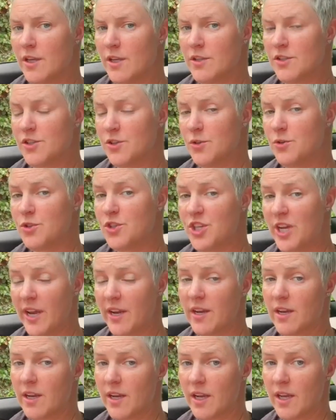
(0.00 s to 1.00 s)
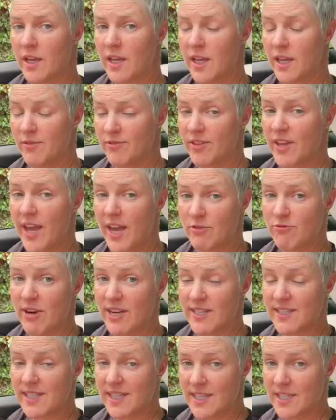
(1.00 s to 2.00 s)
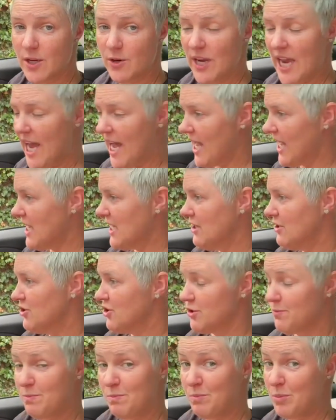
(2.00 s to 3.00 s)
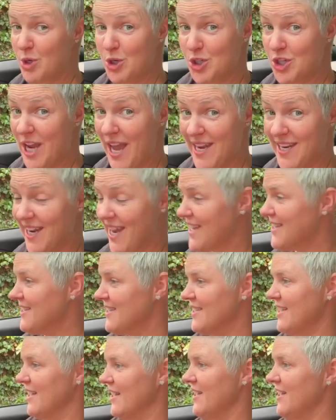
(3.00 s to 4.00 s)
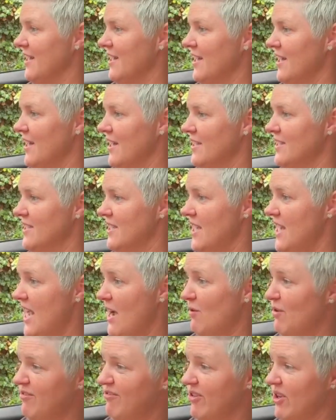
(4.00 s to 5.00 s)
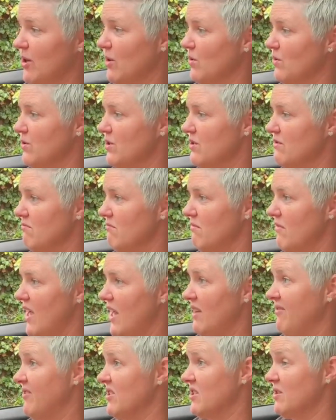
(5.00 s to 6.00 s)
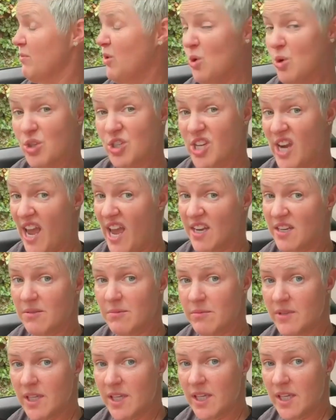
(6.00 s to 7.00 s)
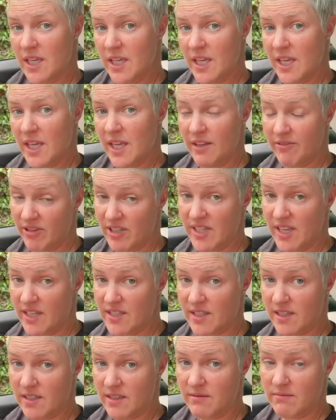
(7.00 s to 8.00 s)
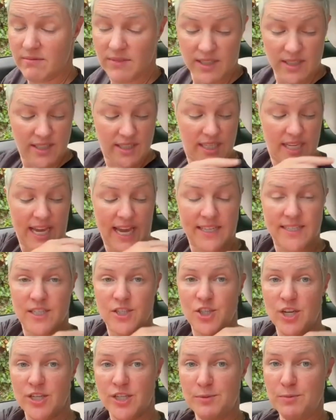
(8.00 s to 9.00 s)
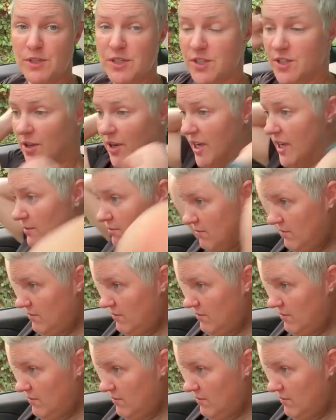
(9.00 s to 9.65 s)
To check if the headrest is okay, just push your head against it. See how it feels and if it supports your head. If it doesn't, it has adjustments on it,